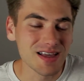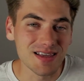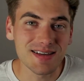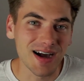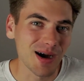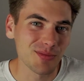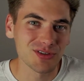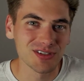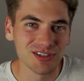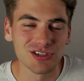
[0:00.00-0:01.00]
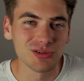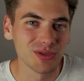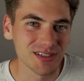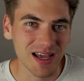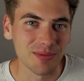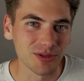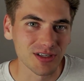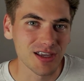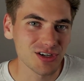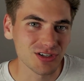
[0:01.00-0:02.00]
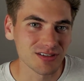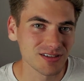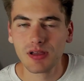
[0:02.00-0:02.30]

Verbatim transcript: e-commerce and to-do list applications.